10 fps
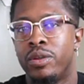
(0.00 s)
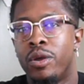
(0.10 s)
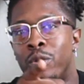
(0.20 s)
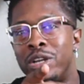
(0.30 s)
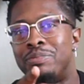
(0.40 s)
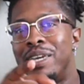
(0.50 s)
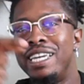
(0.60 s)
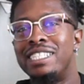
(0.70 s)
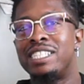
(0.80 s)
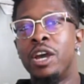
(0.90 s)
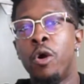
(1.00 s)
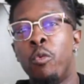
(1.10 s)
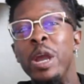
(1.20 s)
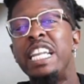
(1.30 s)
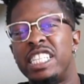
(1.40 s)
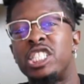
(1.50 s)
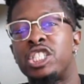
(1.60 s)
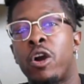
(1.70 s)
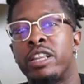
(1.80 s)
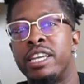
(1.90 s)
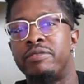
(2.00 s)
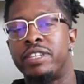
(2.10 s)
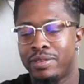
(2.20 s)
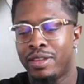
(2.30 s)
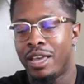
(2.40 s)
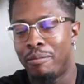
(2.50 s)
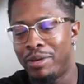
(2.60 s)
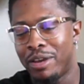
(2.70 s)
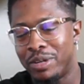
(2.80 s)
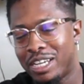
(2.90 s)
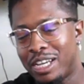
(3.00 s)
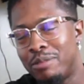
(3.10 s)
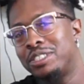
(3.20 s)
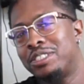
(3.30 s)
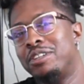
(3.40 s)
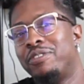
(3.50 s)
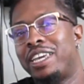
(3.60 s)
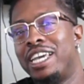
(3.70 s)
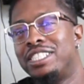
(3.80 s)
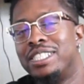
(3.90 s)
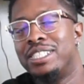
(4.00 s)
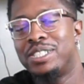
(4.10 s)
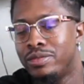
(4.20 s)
which means we need to start lifting, be it when it comes to certifications